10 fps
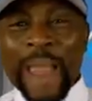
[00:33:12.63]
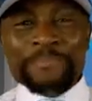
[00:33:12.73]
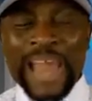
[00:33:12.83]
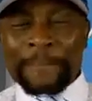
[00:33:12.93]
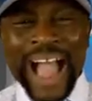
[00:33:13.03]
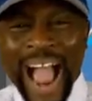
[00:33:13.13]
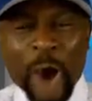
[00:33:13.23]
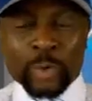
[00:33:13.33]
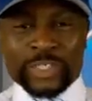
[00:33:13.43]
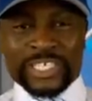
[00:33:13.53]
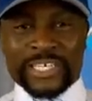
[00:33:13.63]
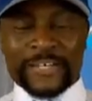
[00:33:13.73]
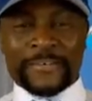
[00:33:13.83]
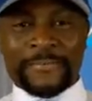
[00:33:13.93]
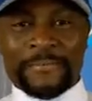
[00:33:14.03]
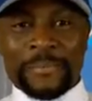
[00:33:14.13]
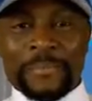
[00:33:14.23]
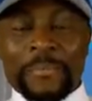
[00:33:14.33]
Wipe them out